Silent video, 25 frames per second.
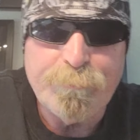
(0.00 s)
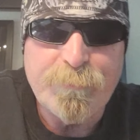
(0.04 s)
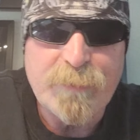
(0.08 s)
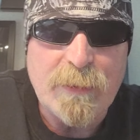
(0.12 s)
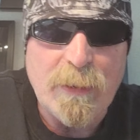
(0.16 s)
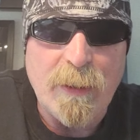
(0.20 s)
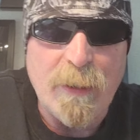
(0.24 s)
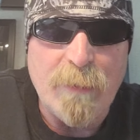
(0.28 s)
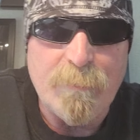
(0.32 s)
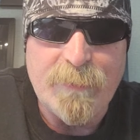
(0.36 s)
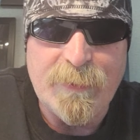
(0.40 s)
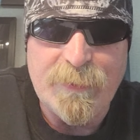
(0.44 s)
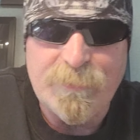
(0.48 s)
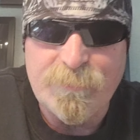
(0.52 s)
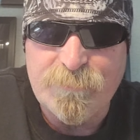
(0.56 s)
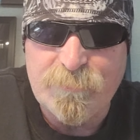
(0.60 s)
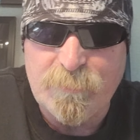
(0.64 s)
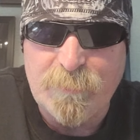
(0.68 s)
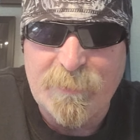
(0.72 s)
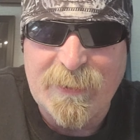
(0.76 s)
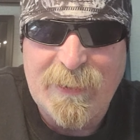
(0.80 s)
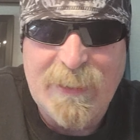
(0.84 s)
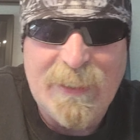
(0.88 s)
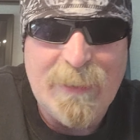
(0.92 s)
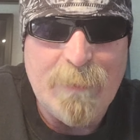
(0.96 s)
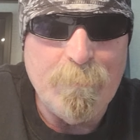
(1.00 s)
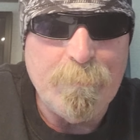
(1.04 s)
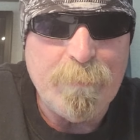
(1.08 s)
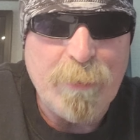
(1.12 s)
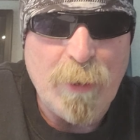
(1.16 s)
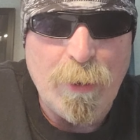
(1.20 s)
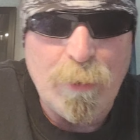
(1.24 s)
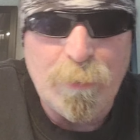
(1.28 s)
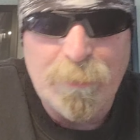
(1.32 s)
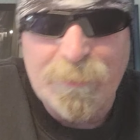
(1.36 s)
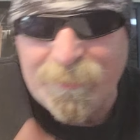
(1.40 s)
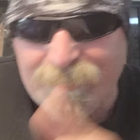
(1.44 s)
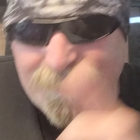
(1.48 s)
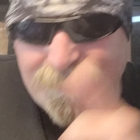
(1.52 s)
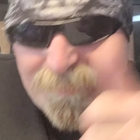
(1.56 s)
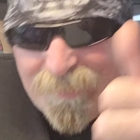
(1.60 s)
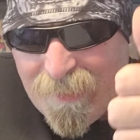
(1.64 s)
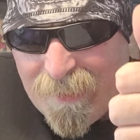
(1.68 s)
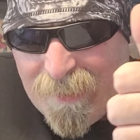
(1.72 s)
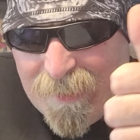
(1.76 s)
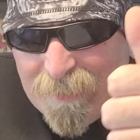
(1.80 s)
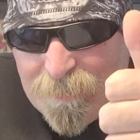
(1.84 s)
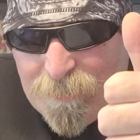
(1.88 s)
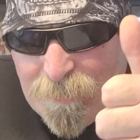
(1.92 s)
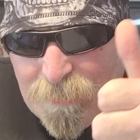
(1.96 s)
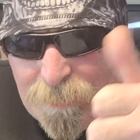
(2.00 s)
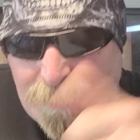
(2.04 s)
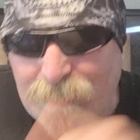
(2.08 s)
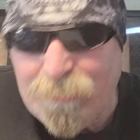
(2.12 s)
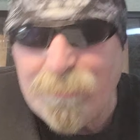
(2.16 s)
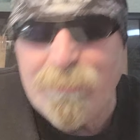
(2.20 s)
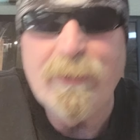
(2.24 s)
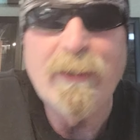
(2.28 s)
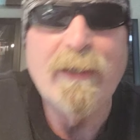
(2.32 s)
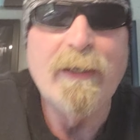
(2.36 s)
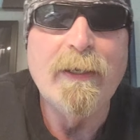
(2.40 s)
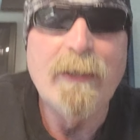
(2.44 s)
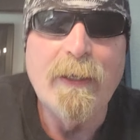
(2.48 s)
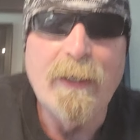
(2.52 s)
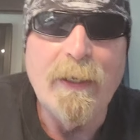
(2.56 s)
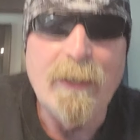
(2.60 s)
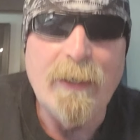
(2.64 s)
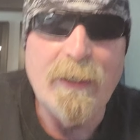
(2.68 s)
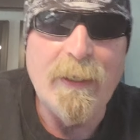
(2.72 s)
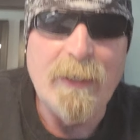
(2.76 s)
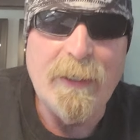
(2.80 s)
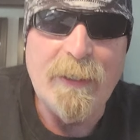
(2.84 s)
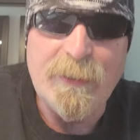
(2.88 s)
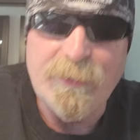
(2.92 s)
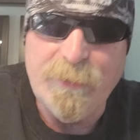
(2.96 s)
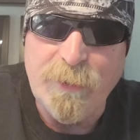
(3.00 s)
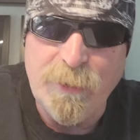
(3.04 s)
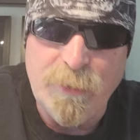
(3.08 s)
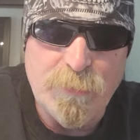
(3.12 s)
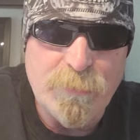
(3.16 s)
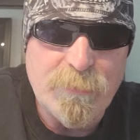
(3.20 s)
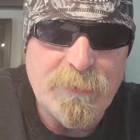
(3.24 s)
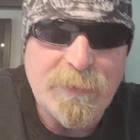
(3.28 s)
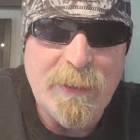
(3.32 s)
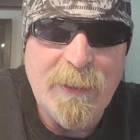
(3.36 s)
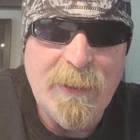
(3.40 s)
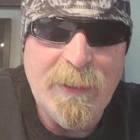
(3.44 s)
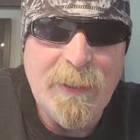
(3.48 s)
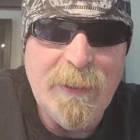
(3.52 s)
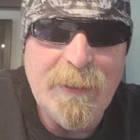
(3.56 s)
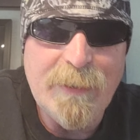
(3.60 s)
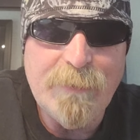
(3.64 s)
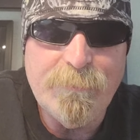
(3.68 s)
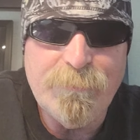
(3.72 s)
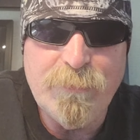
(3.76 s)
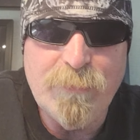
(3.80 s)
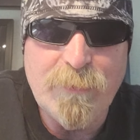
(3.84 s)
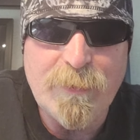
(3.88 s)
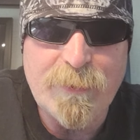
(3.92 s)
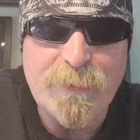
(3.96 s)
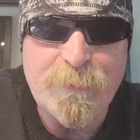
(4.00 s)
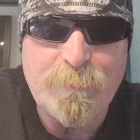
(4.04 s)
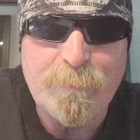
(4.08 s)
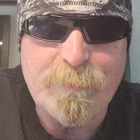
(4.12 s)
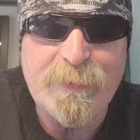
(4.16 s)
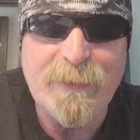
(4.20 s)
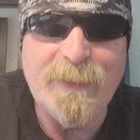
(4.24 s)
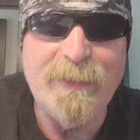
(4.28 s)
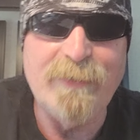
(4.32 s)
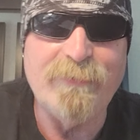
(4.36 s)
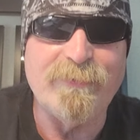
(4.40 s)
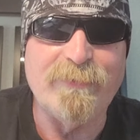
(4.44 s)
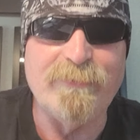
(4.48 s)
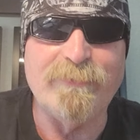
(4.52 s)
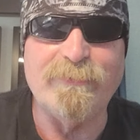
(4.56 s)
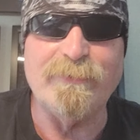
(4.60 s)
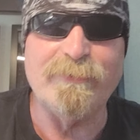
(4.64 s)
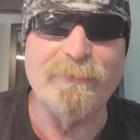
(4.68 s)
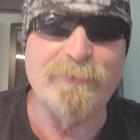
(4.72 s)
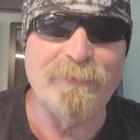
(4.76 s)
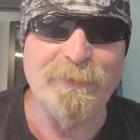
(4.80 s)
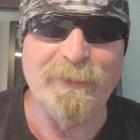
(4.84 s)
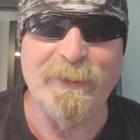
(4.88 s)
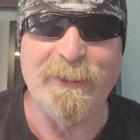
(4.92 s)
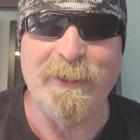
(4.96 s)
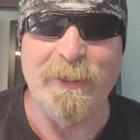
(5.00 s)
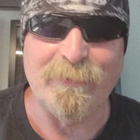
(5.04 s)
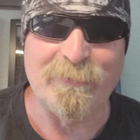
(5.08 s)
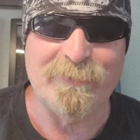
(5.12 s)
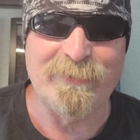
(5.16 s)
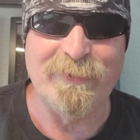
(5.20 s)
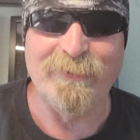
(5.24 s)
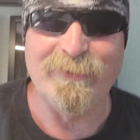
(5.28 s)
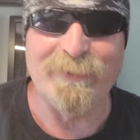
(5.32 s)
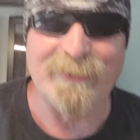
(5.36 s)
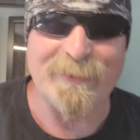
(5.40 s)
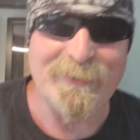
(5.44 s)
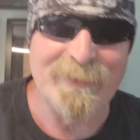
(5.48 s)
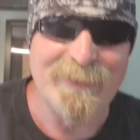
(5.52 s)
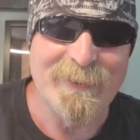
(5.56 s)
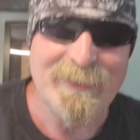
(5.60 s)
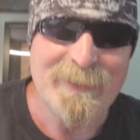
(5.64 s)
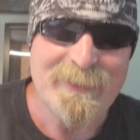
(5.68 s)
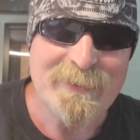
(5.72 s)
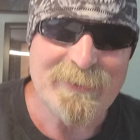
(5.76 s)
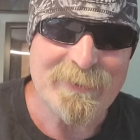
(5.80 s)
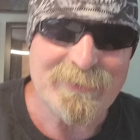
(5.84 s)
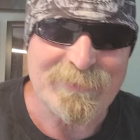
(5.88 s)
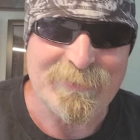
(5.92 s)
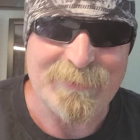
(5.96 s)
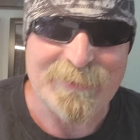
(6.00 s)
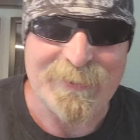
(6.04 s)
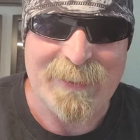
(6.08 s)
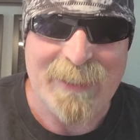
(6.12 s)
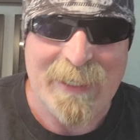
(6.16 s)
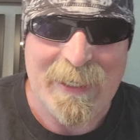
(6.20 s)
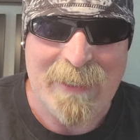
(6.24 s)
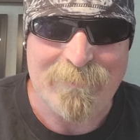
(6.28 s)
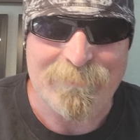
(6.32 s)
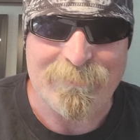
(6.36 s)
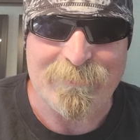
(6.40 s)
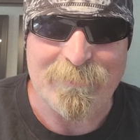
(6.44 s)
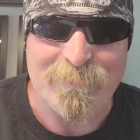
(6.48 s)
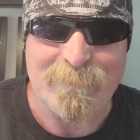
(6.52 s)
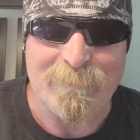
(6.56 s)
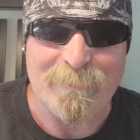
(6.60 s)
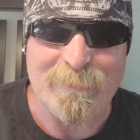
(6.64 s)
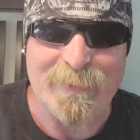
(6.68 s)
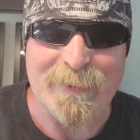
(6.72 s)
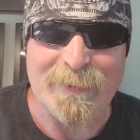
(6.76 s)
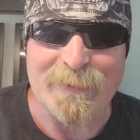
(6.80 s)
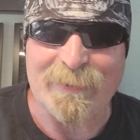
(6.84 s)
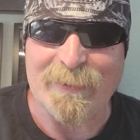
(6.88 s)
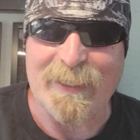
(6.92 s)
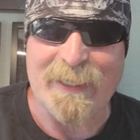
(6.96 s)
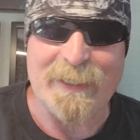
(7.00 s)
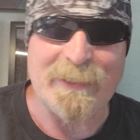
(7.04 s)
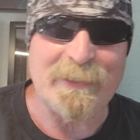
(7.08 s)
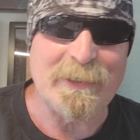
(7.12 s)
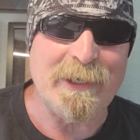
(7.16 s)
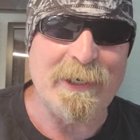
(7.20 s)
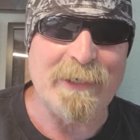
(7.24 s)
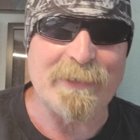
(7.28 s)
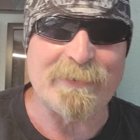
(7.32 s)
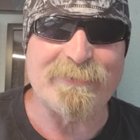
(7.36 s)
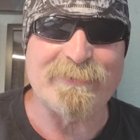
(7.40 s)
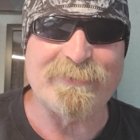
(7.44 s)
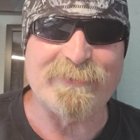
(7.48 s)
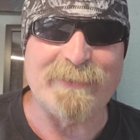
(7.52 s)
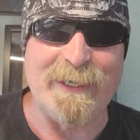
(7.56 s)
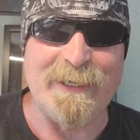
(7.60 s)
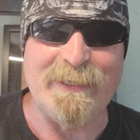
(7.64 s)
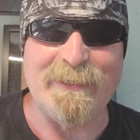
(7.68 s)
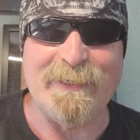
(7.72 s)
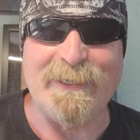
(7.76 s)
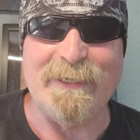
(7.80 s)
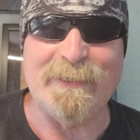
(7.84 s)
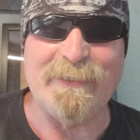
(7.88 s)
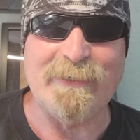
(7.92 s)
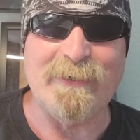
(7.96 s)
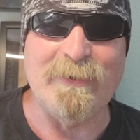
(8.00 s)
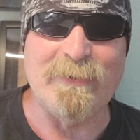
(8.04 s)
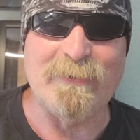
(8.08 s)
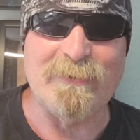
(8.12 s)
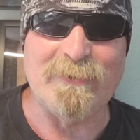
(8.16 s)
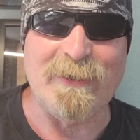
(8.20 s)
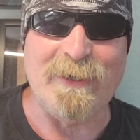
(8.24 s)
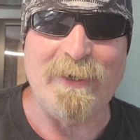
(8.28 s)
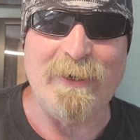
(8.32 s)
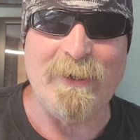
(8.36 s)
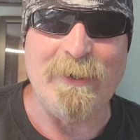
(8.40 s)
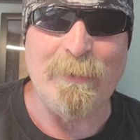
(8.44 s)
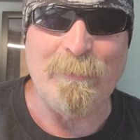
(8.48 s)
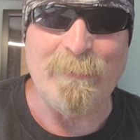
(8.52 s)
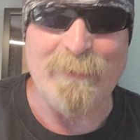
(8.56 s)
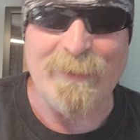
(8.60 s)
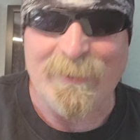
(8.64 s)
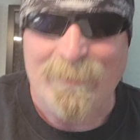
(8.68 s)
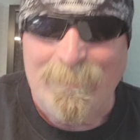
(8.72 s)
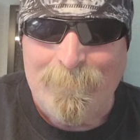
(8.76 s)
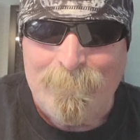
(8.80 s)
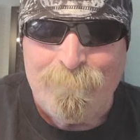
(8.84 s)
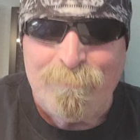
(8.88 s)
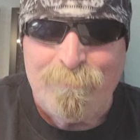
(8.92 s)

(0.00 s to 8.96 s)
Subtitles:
Comments from a guy in Poland, hey dude. The UK, a few other places, and to a guy from a landlocked state like Oklahoma.